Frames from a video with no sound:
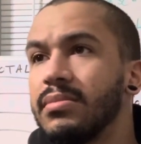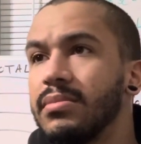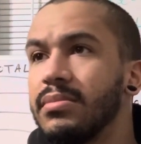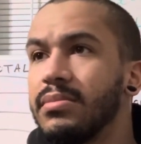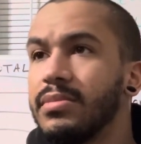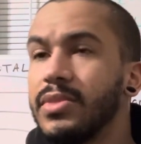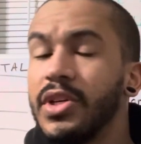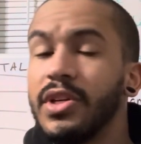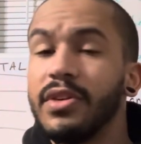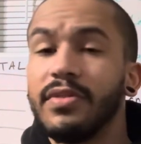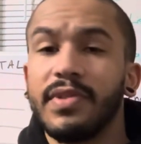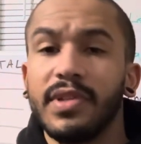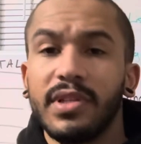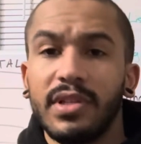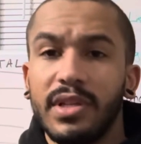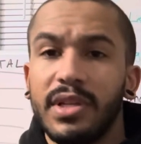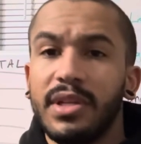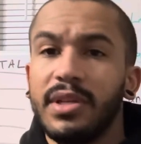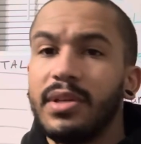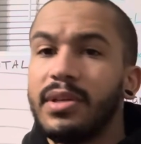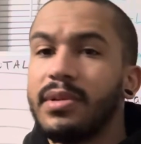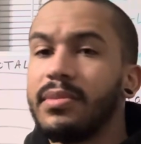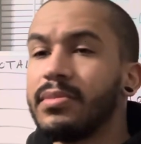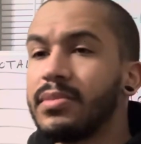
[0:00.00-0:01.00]
your
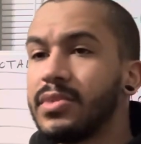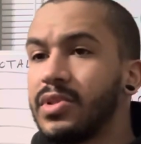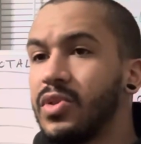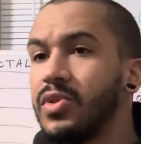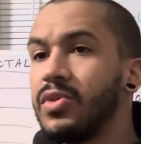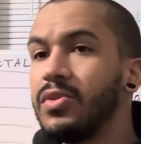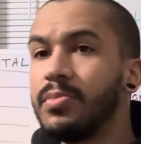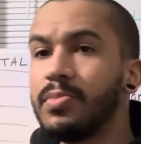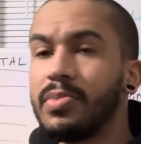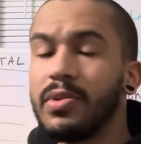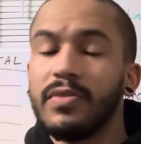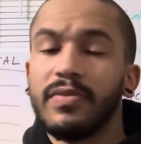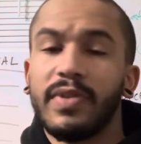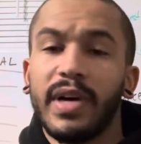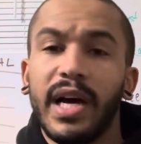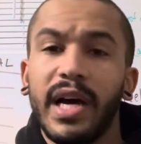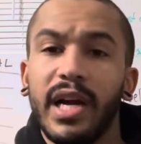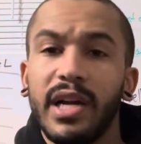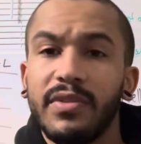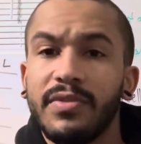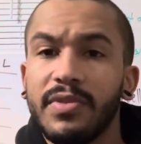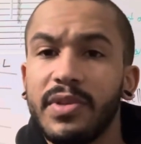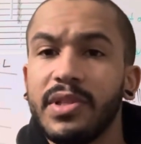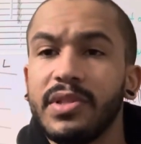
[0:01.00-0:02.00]
ability to
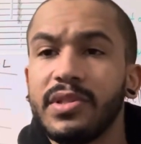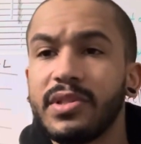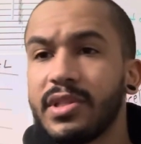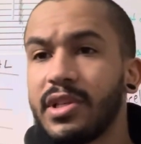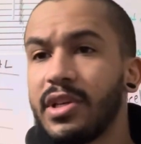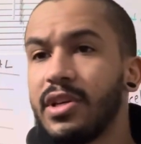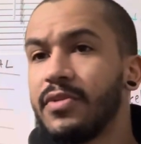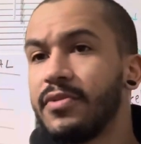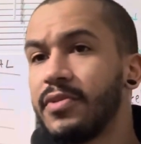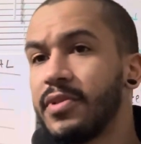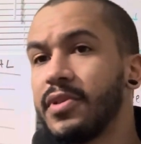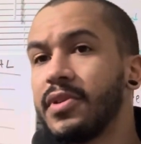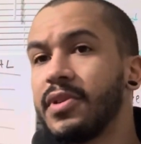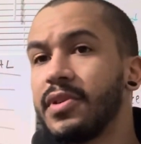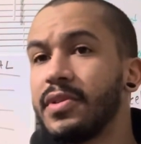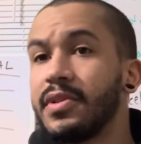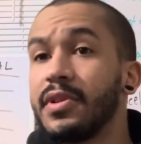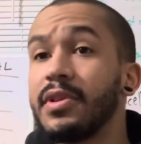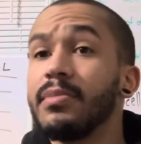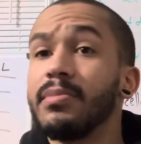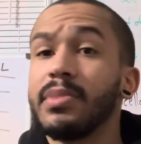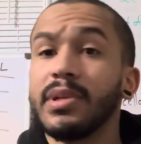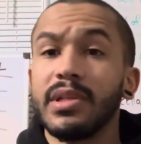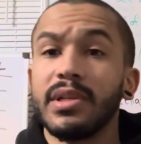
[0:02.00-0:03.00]
provide for yourself or the
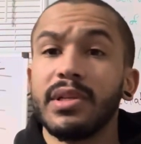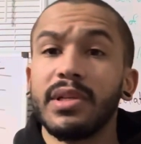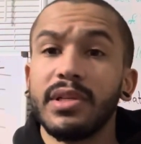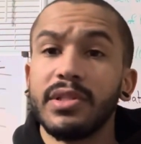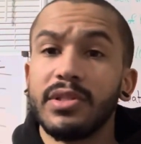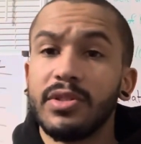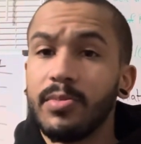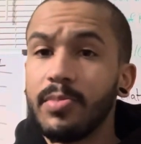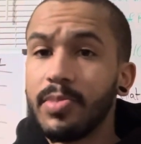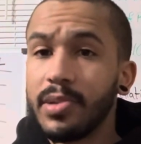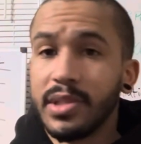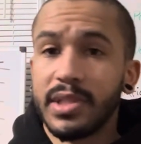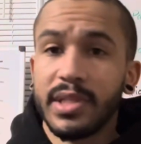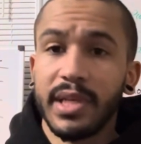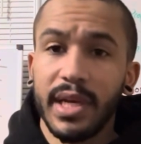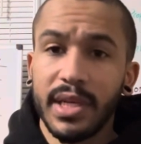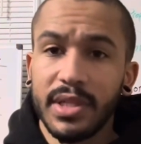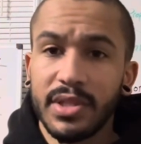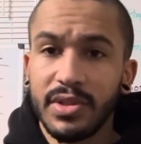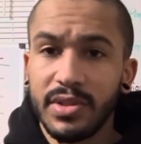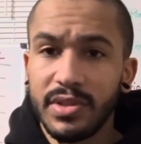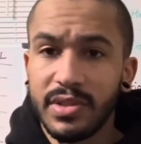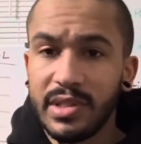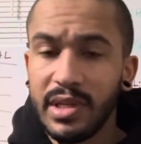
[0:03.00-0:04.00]
ability to protect
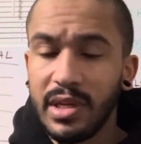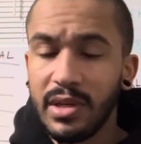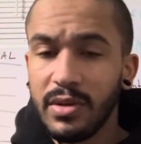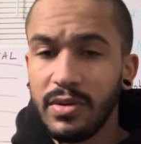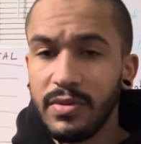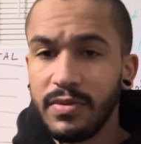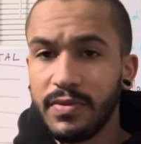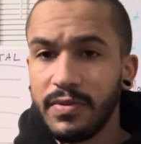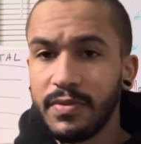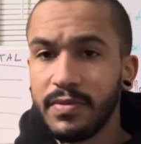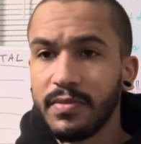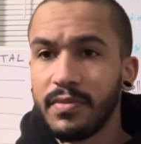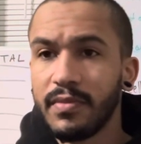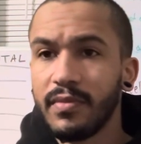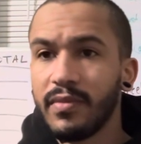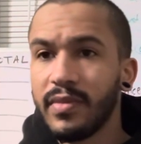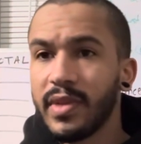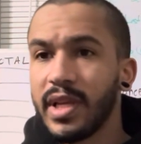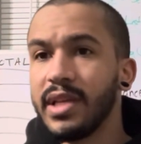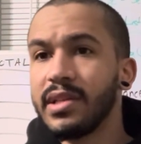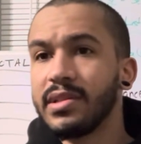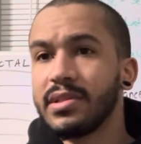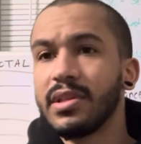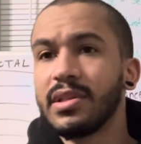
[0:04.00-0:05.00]
yourself
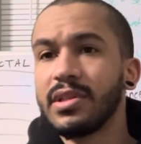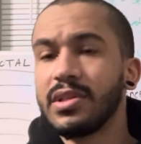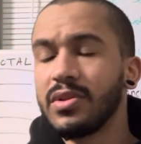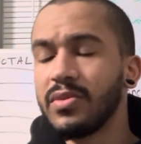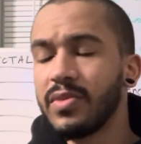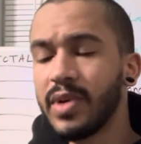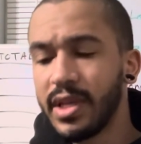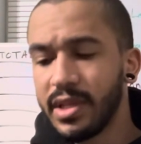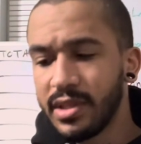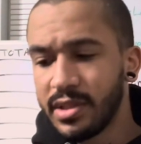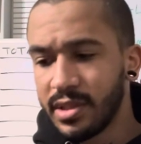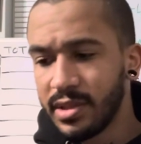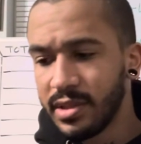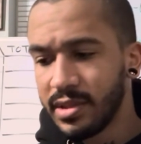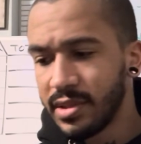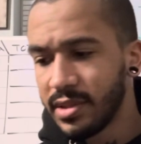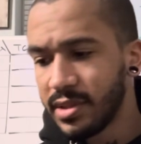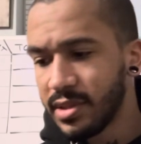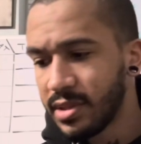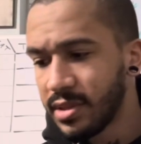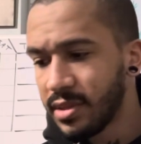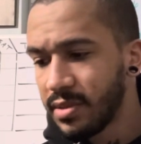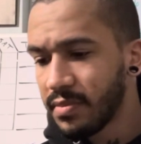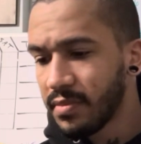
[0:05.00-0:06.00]
in
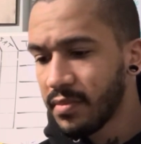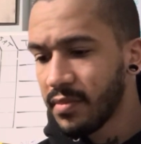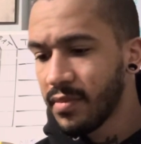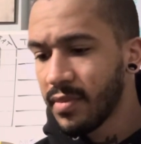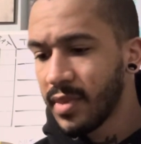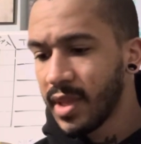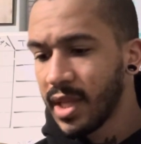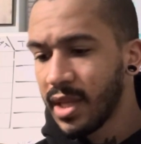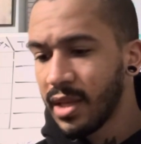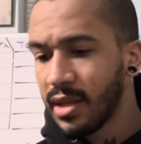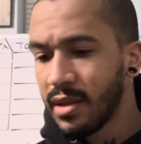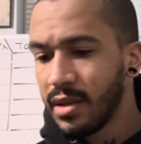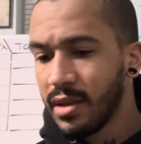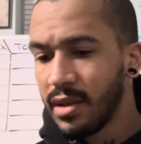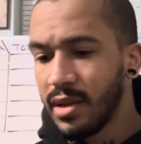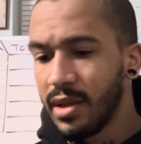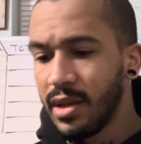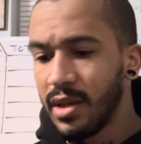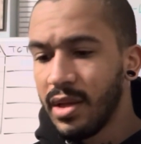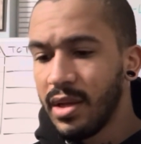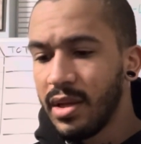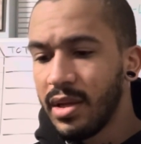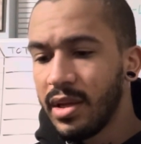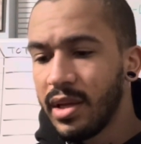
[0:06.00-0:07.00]
situations.
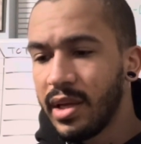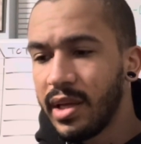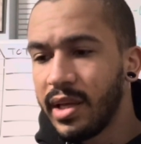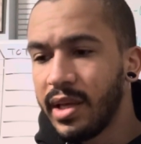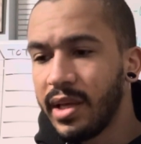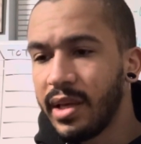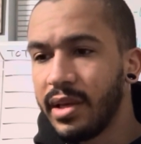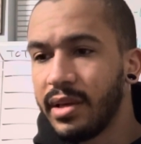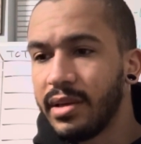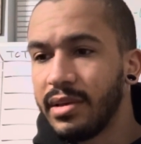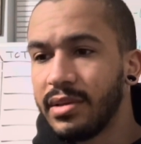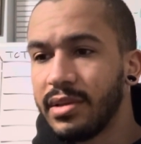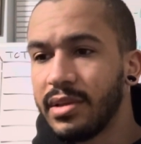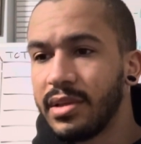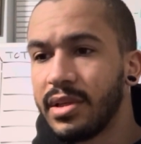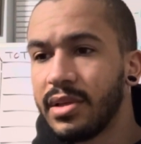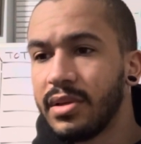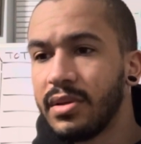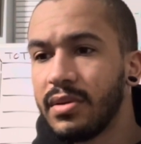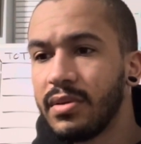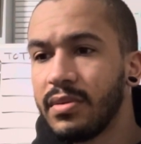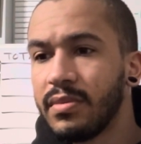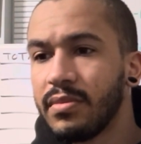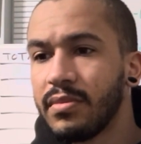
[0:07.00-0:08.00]
And
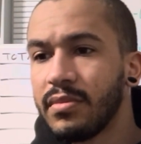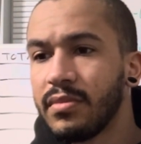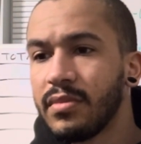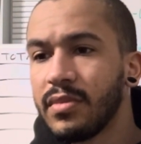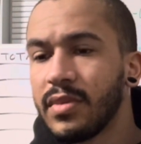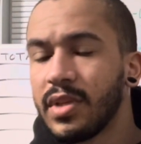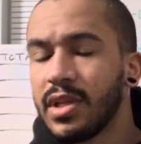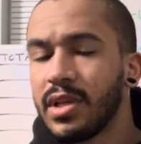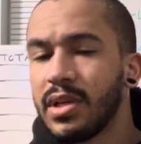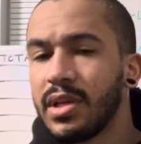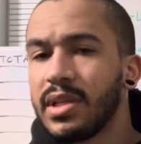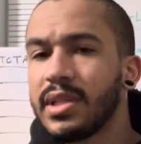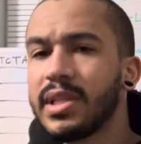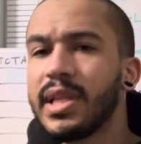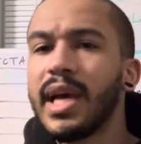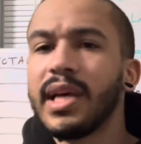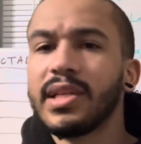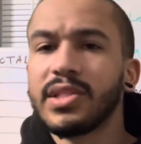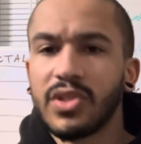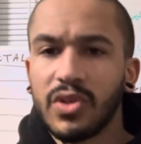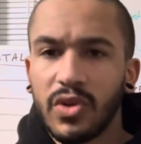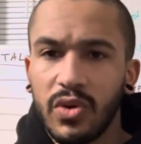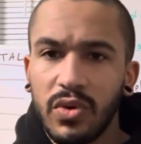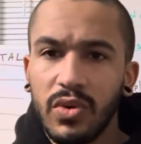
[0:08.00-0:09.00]
that's
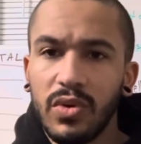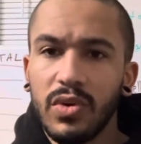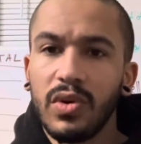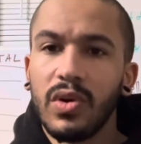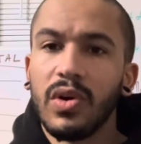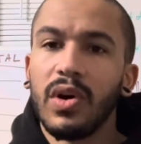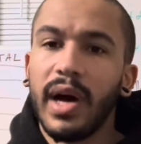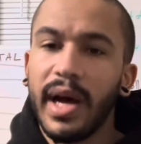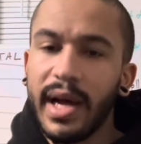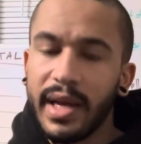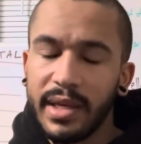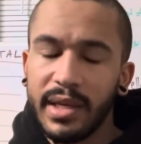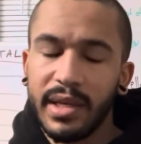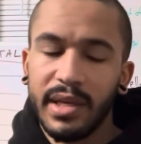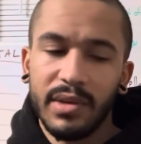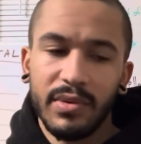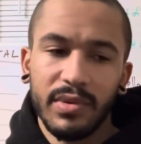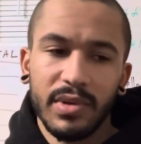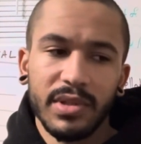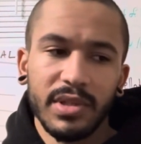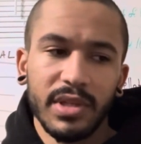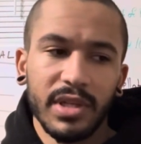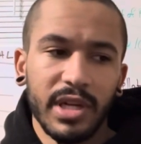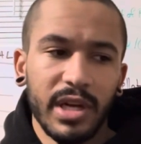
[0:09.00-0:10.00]
cool. I get where
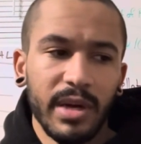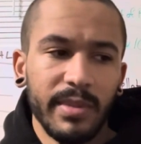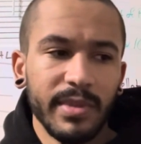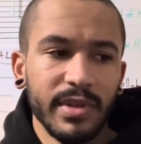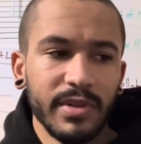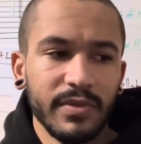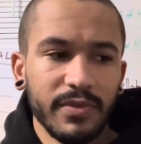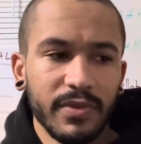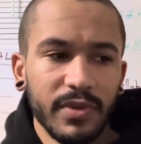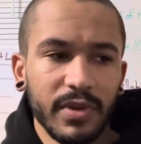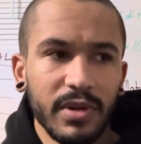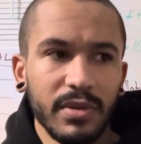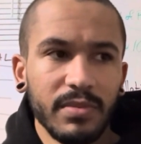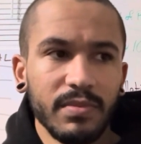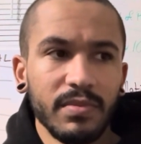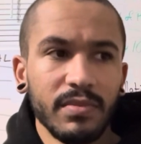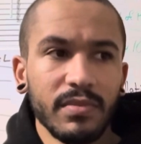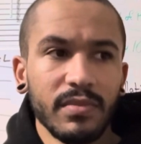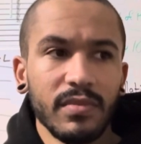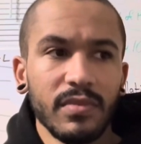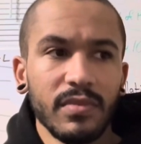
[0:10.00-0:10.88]
they're coming from,